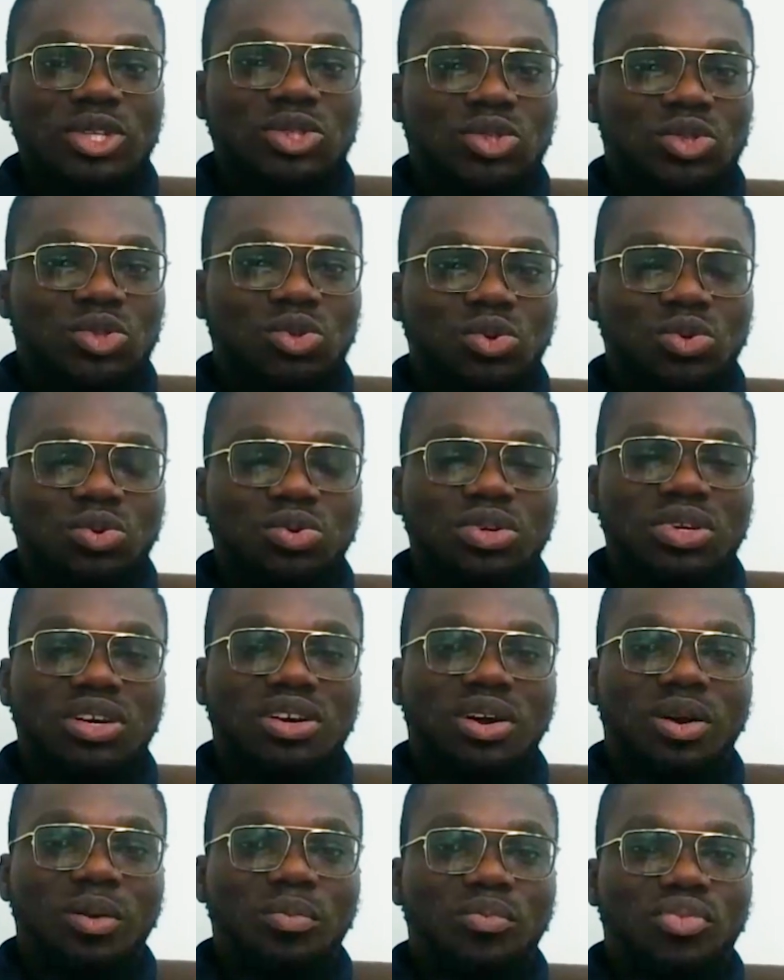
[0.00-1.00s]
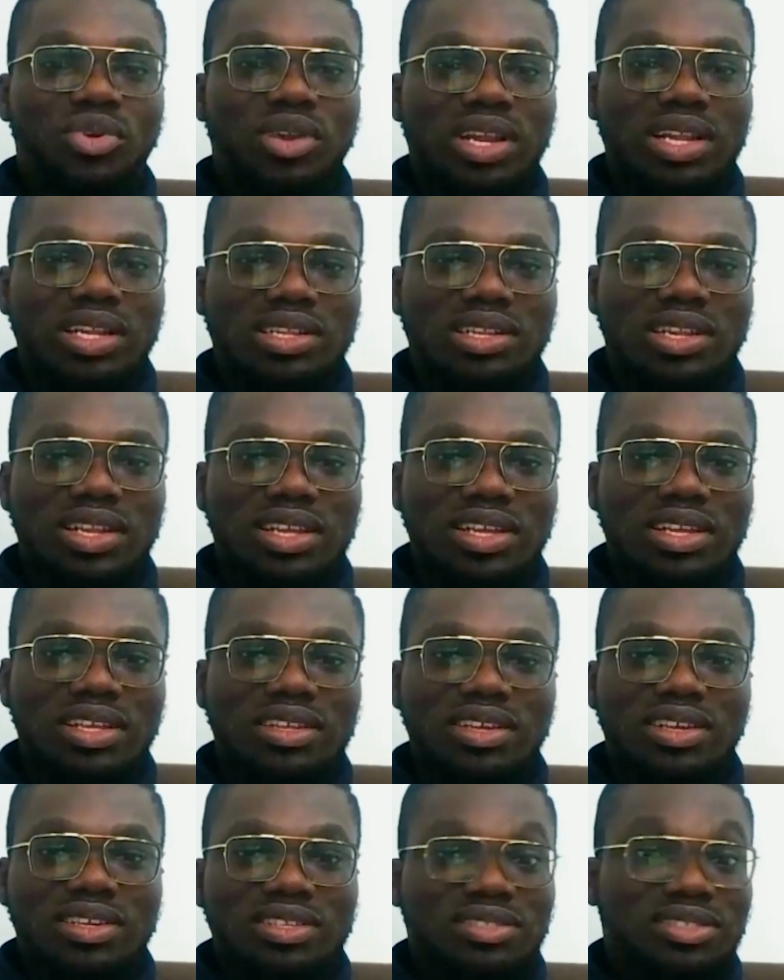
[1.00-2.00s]
to completely
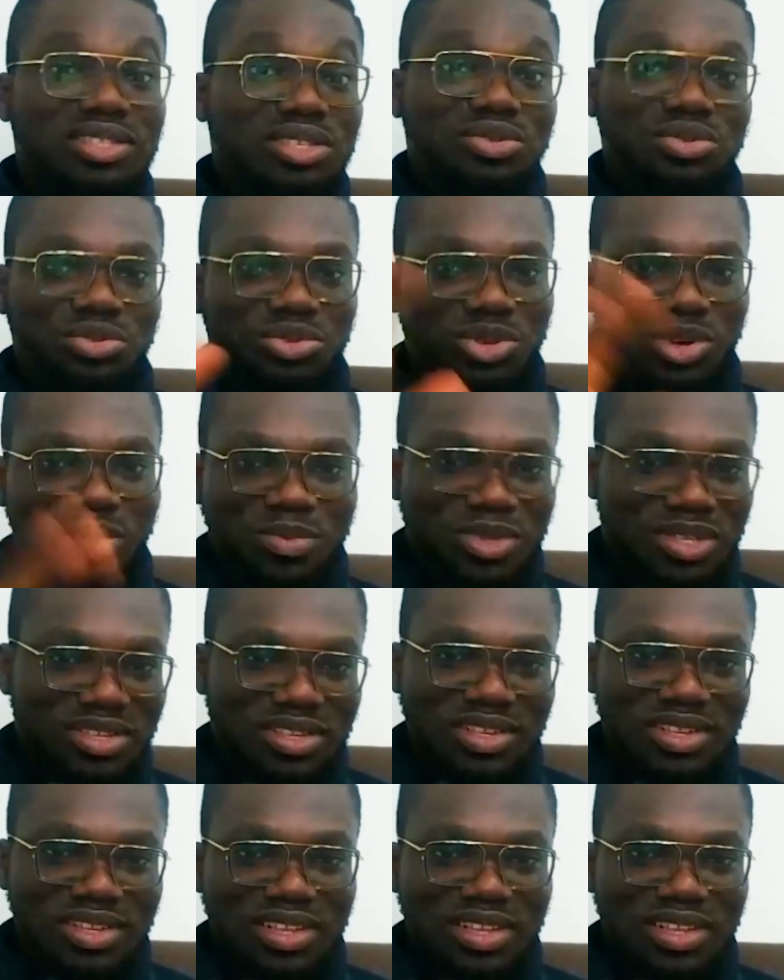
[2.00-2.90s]
disrupt